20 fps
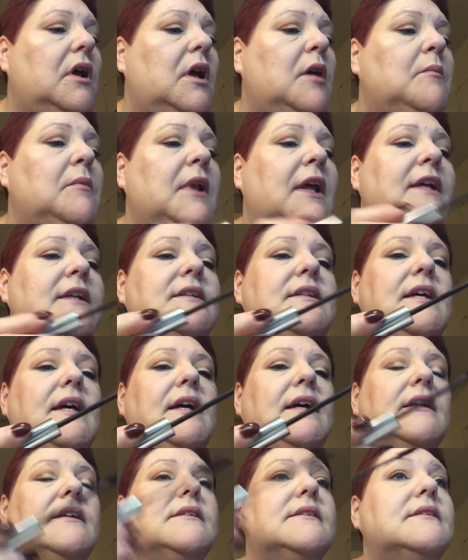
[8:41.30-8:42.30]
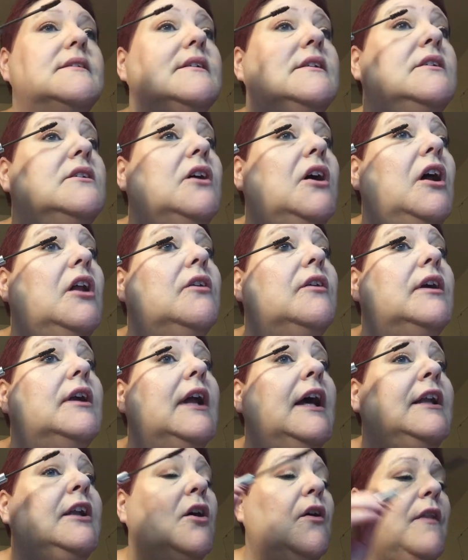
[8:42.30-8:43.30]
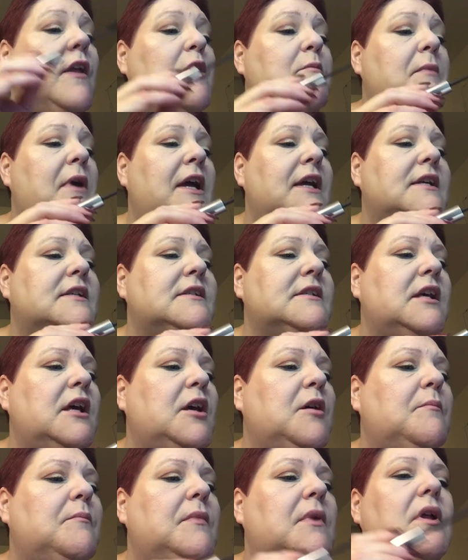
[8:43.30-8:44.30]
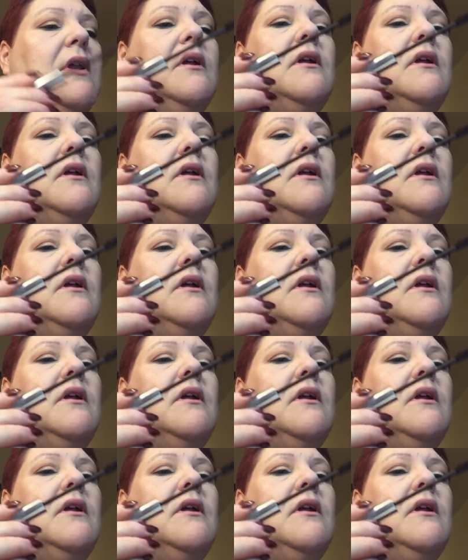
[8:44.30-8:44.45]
I'm latex intolerant. I know they make some